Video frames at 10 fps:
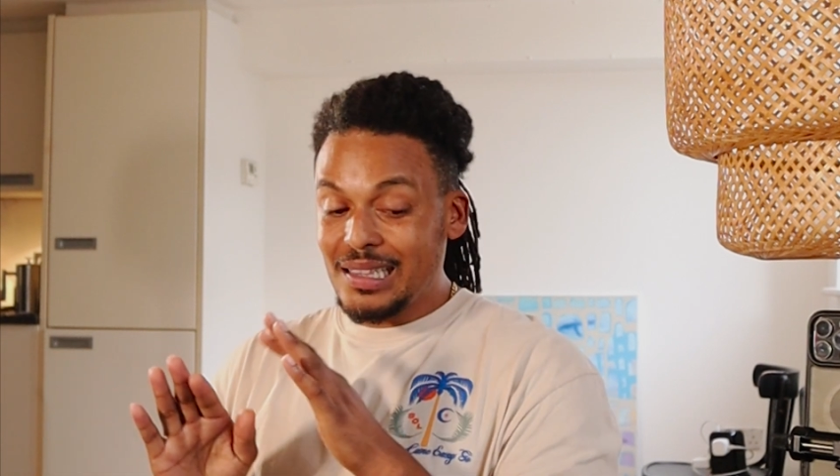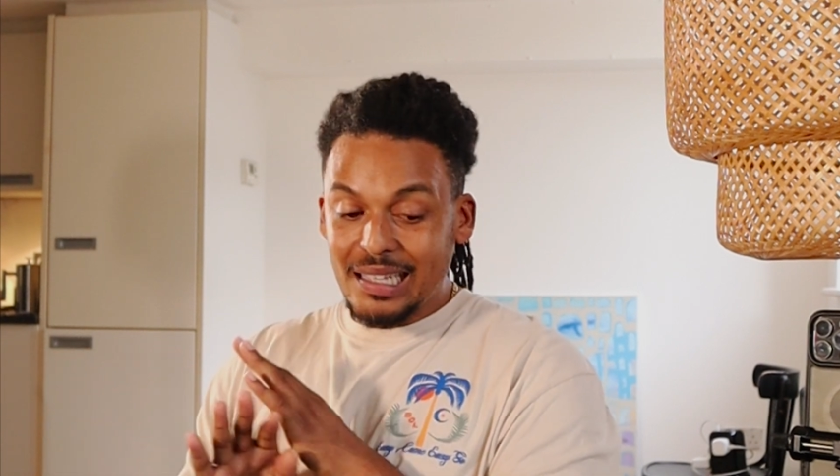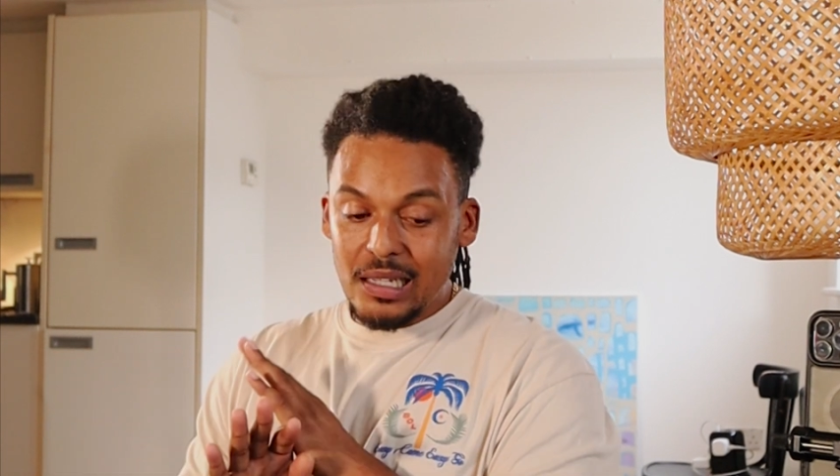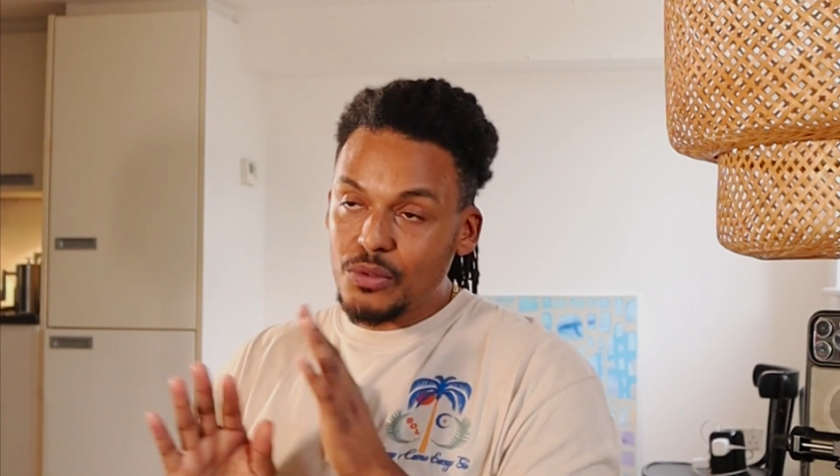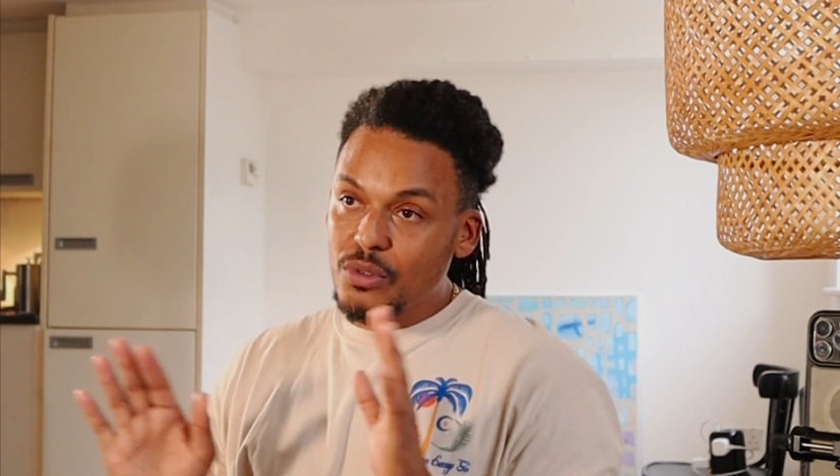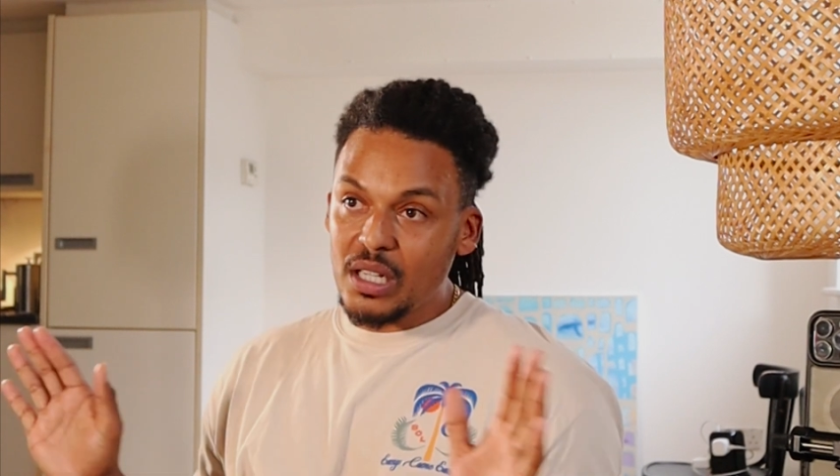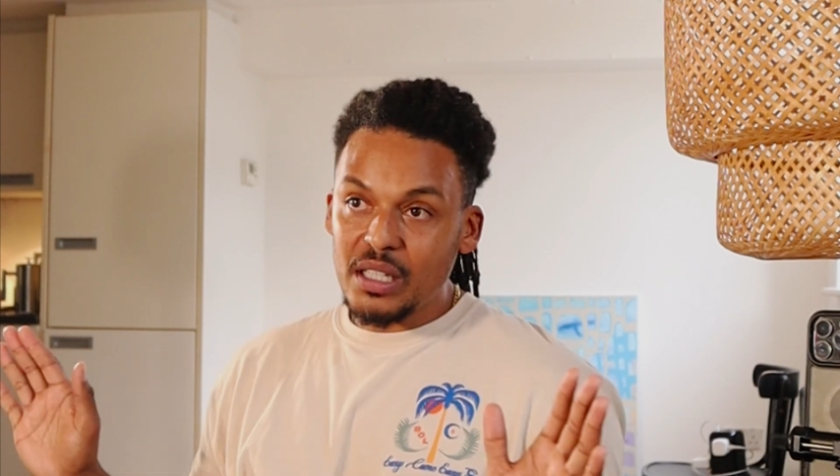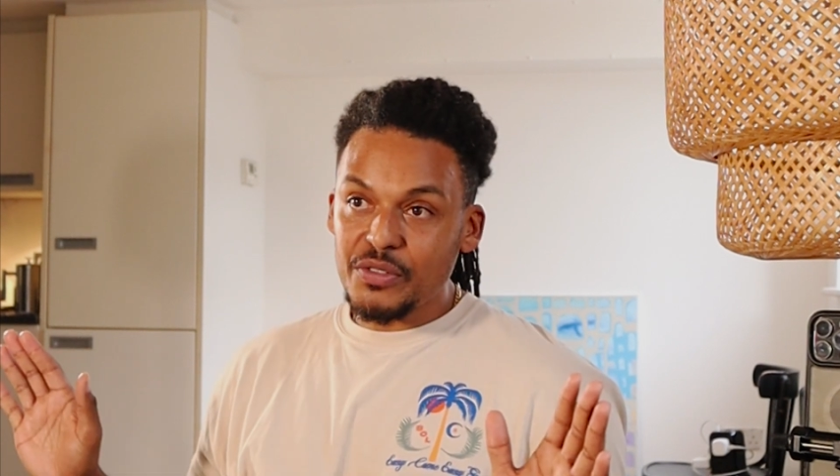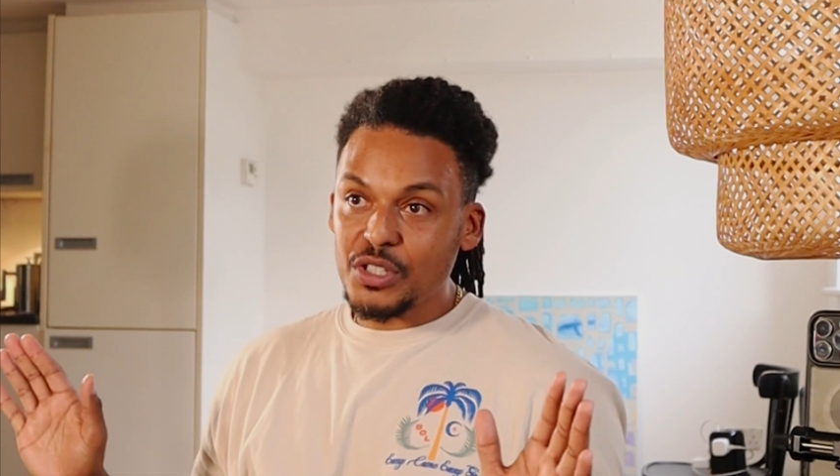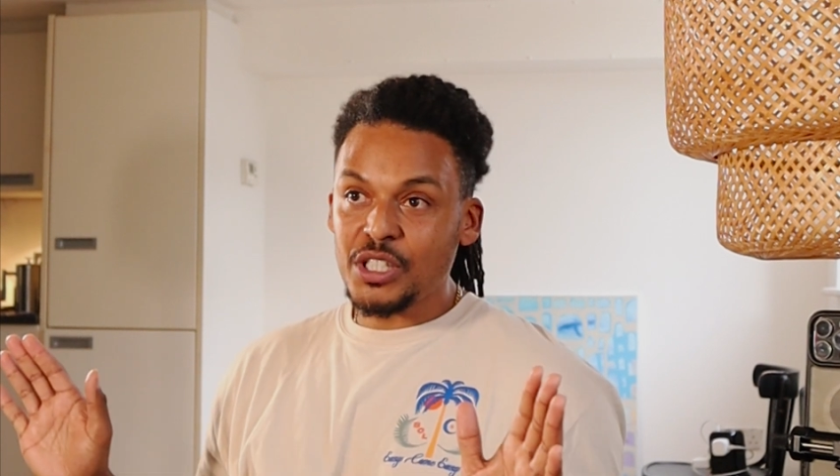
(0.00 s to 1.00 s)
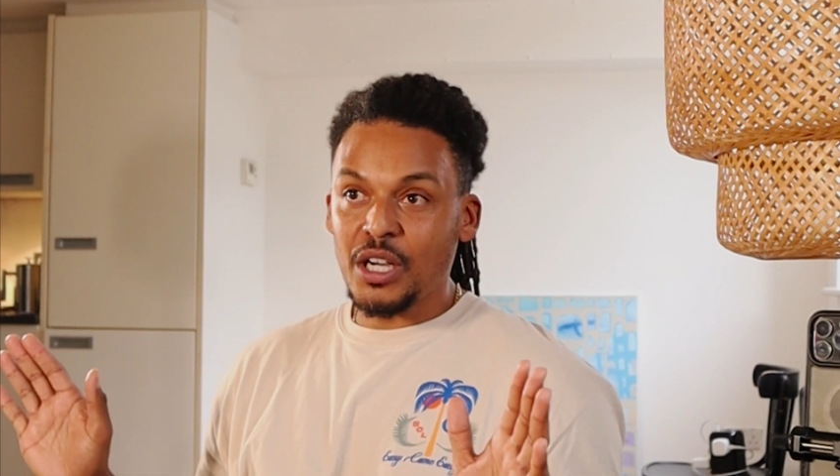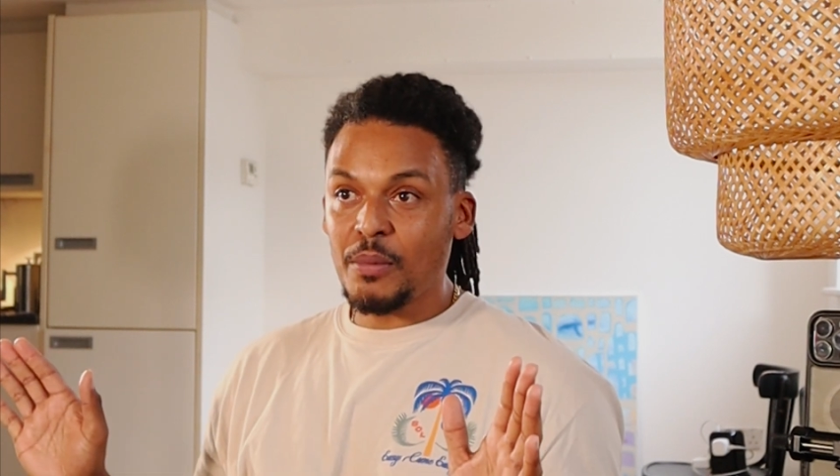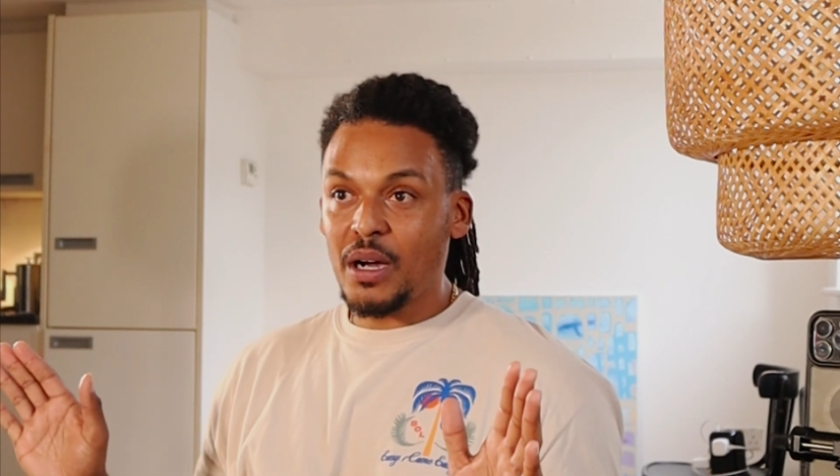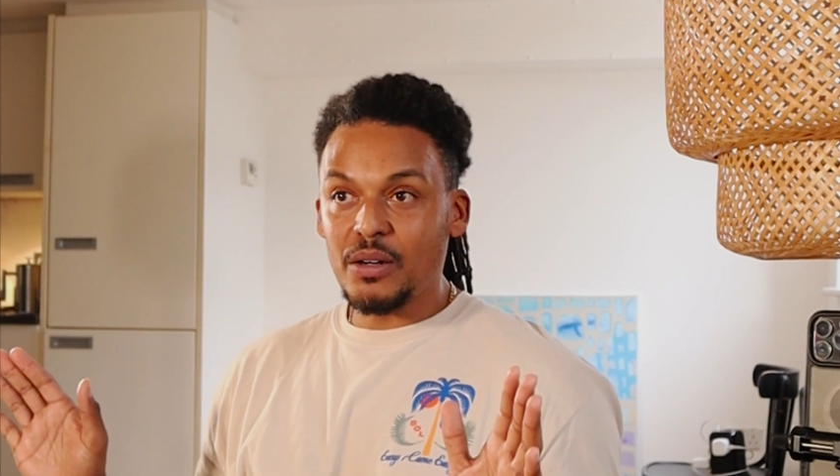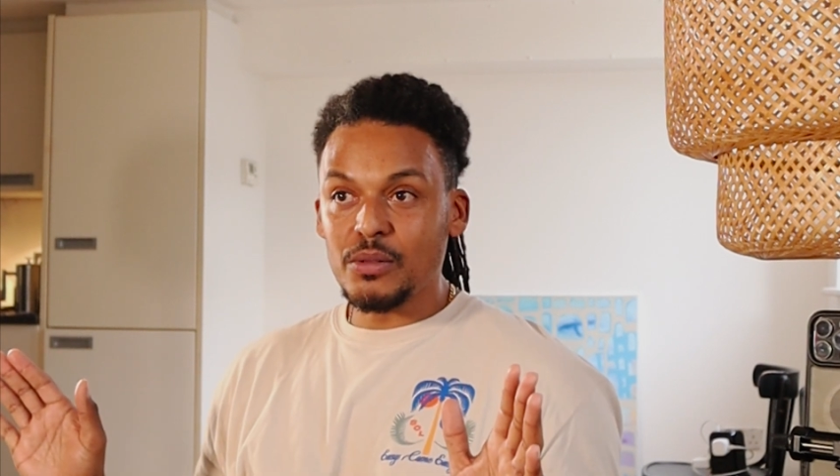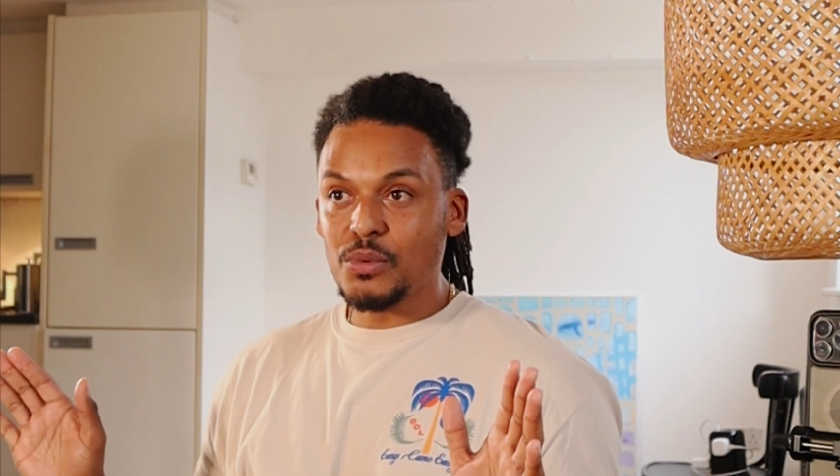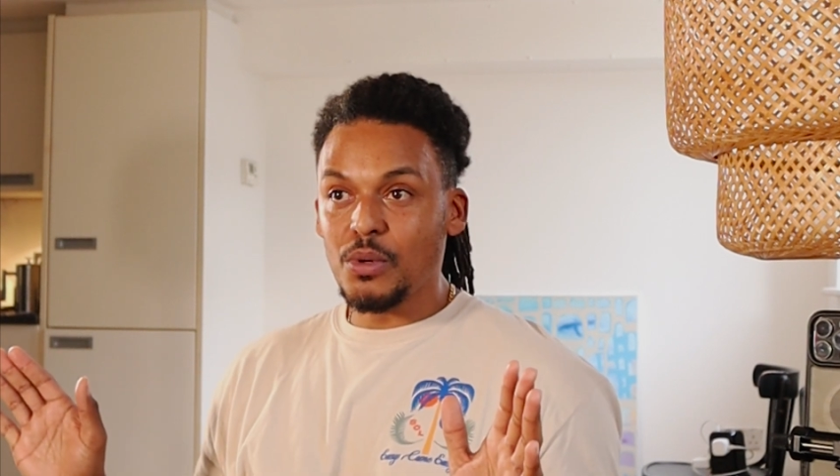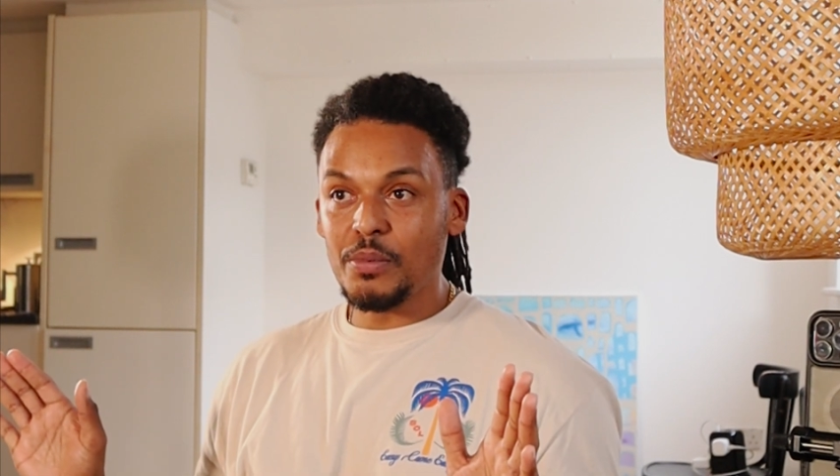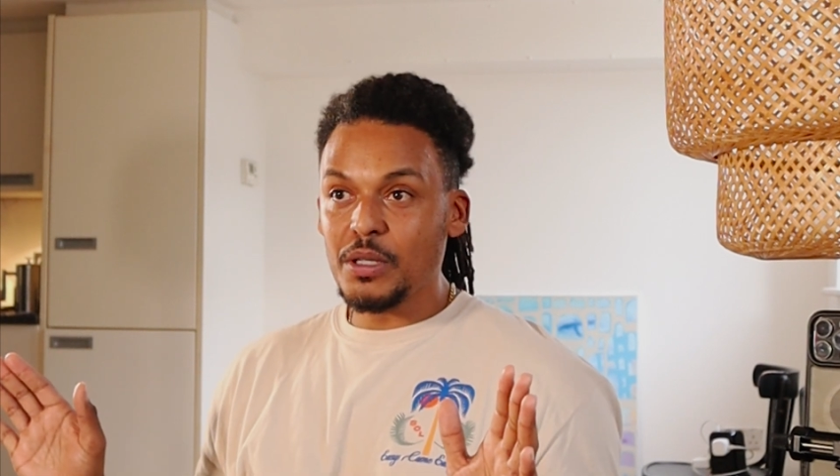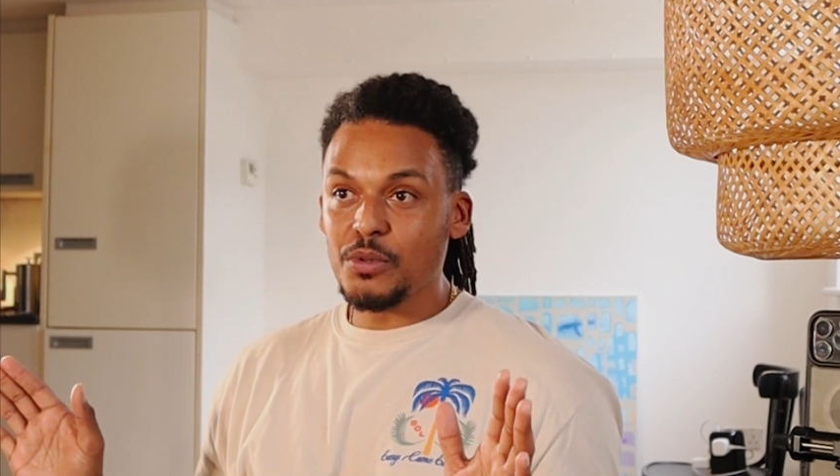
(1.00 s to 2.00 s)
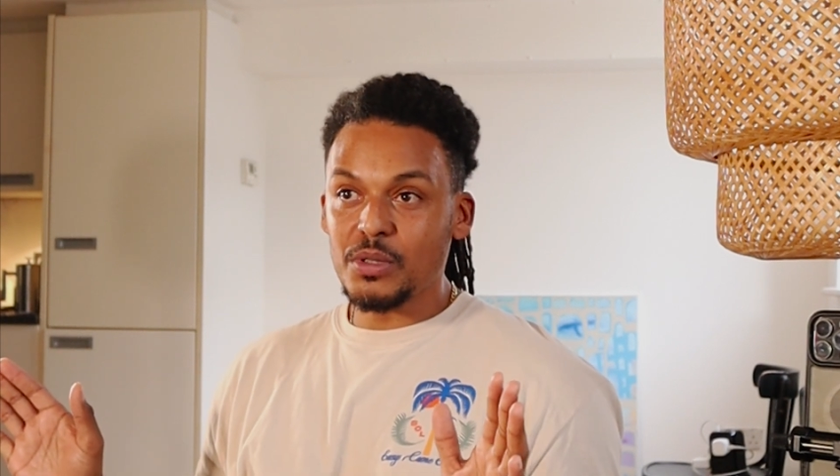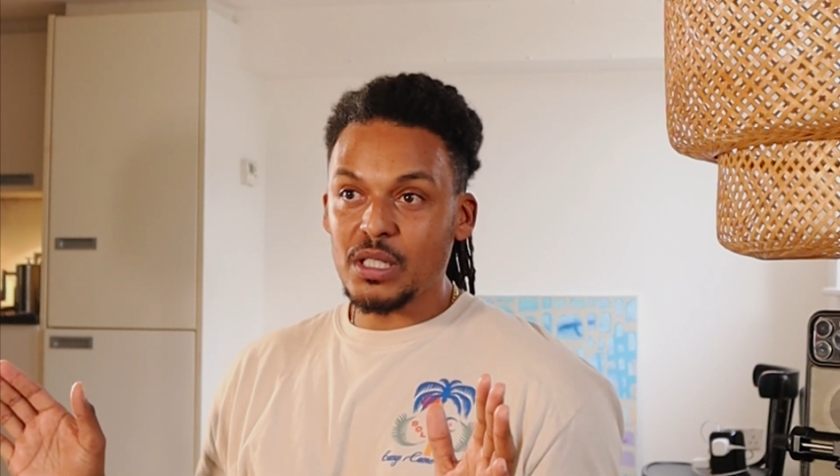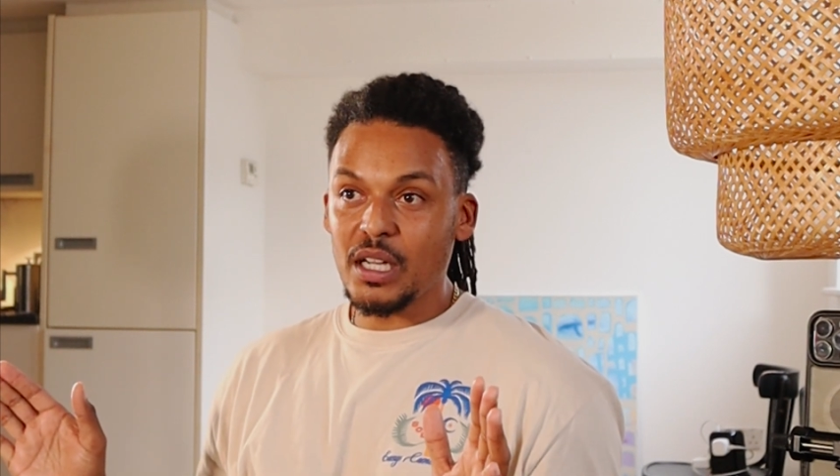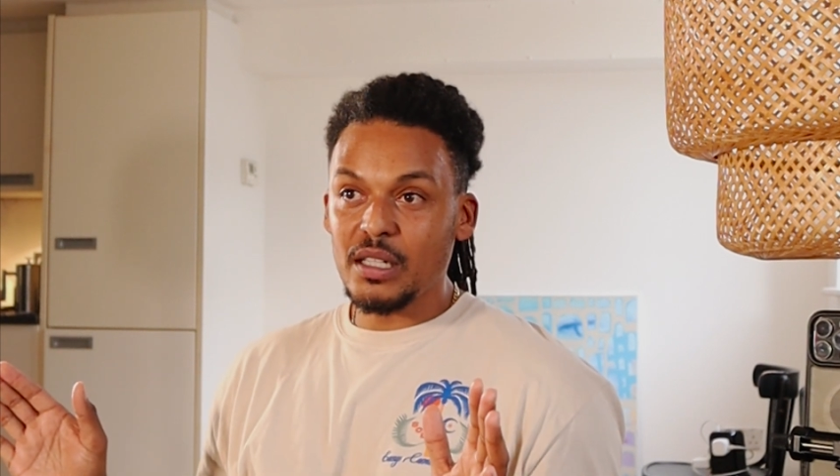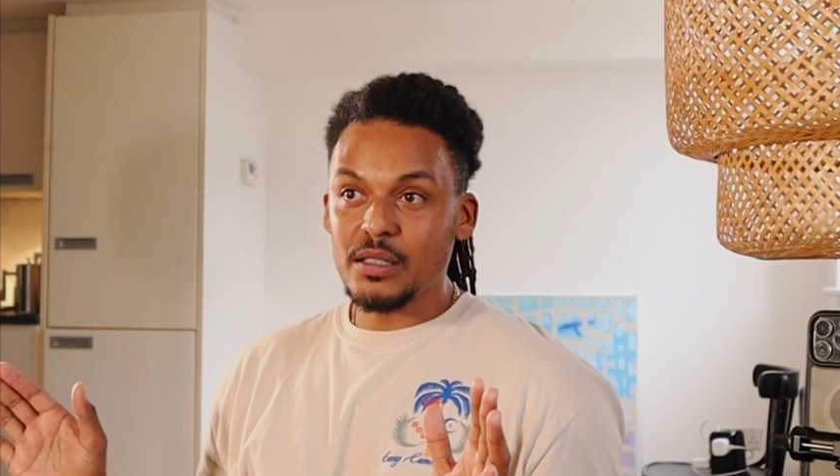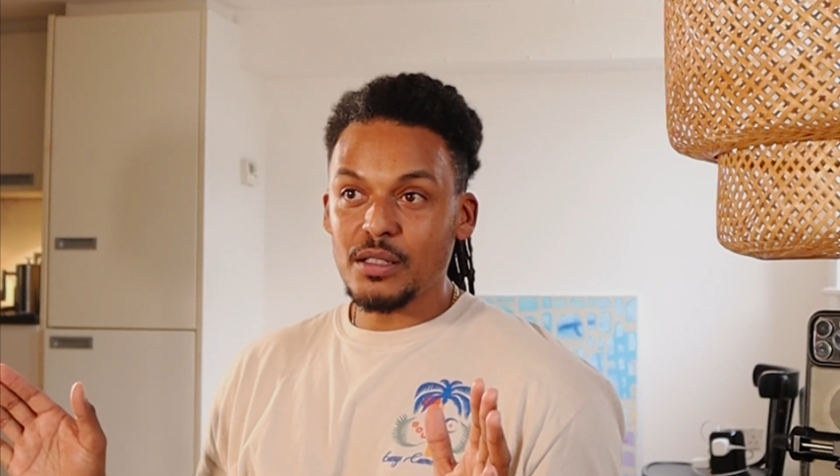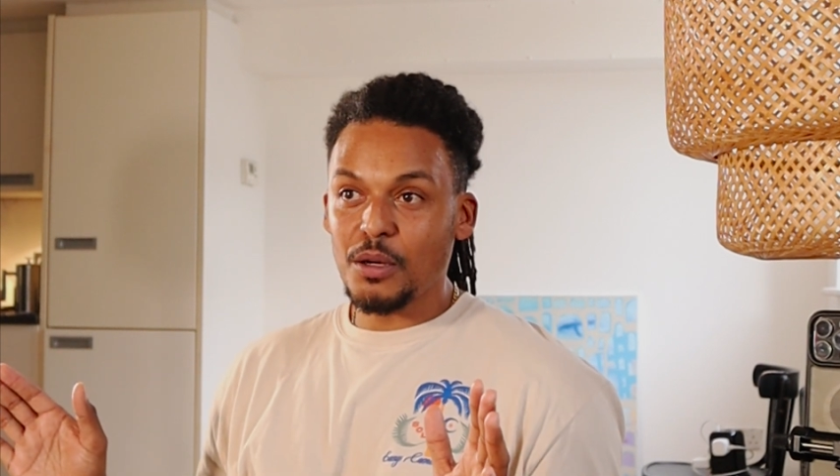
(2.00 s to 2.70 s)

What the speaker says: didn't really give a shit about what people were saying